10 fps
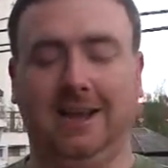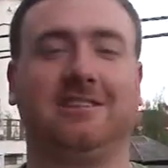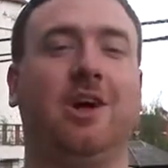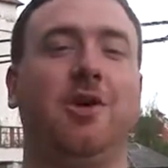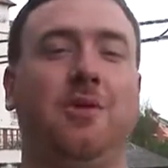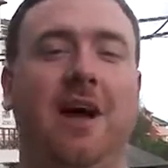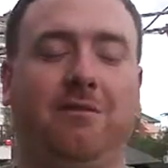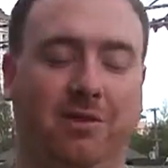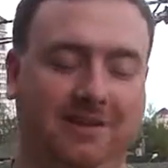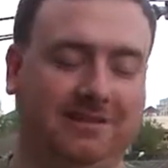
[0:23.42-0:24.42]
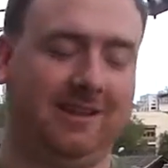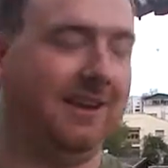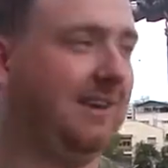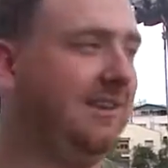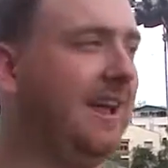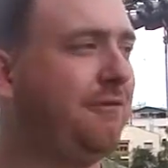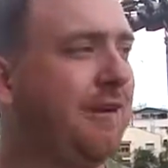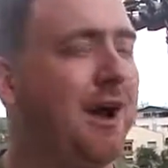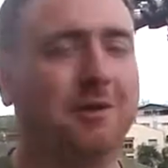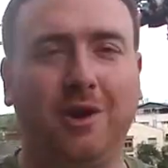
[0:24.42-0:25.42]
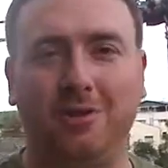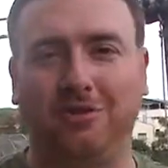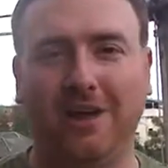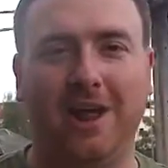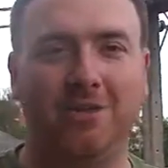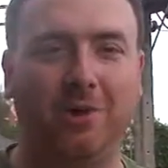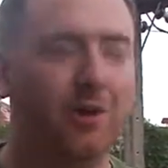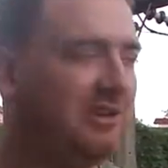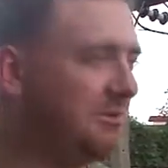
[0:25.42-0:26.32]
Let's unravel this thing. Nick found it on the side of the road.